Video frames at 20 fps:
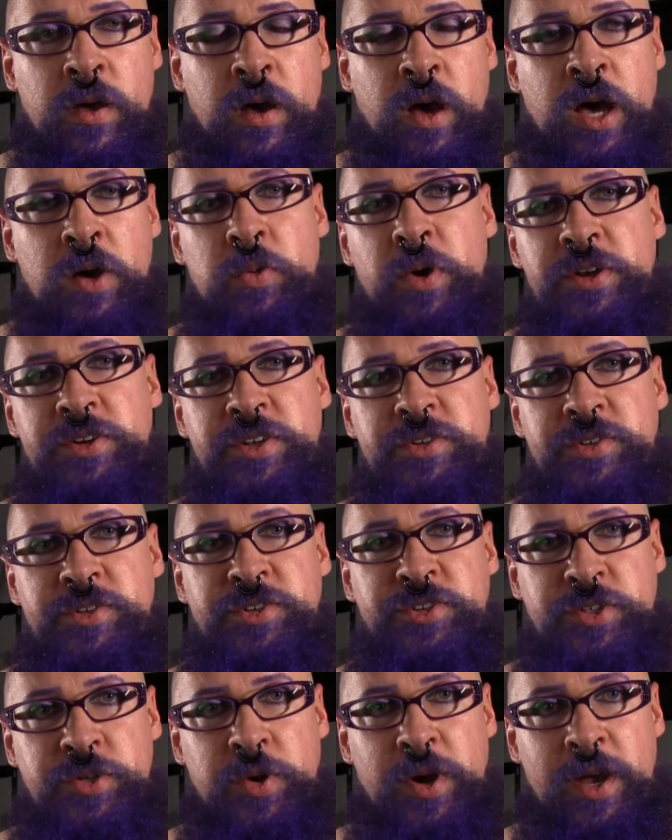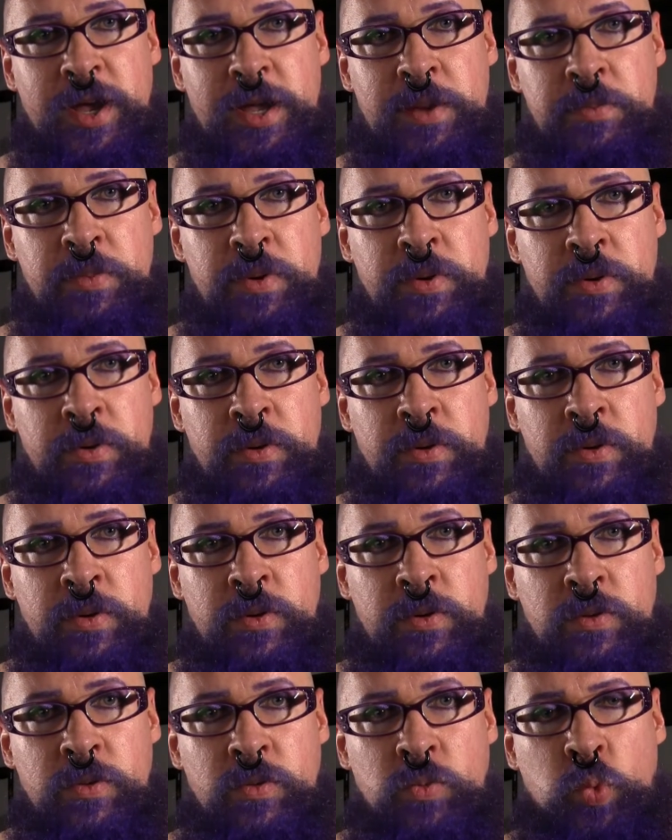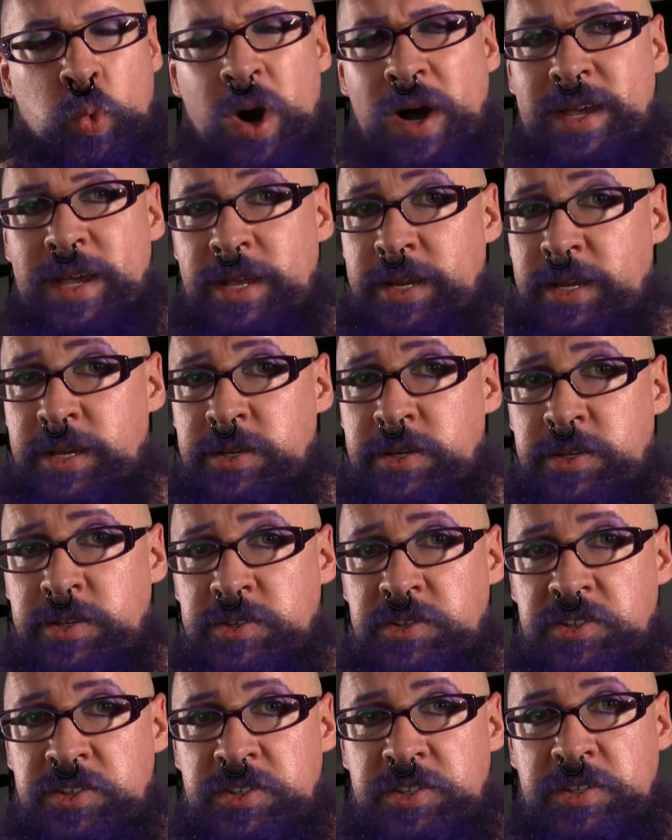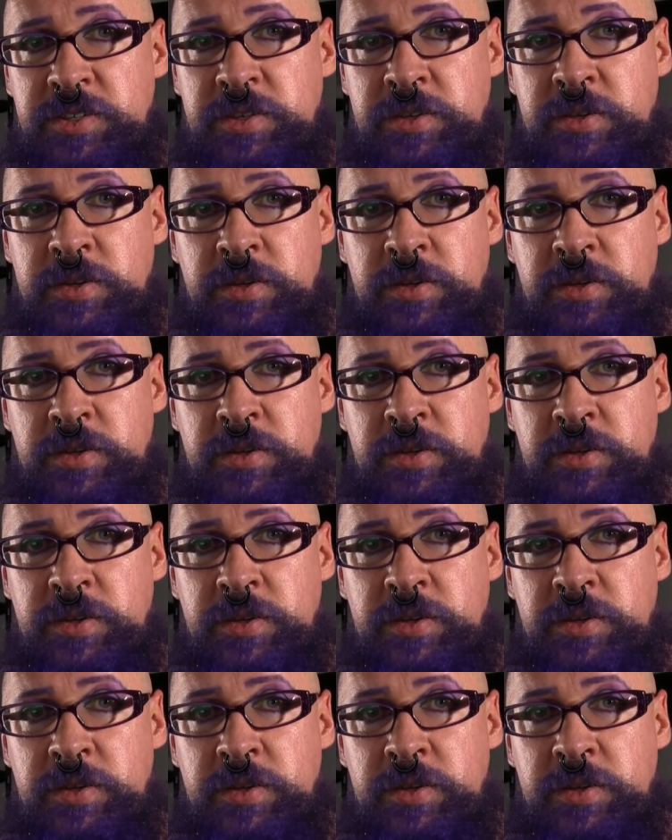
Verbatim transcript: I want to describe why it is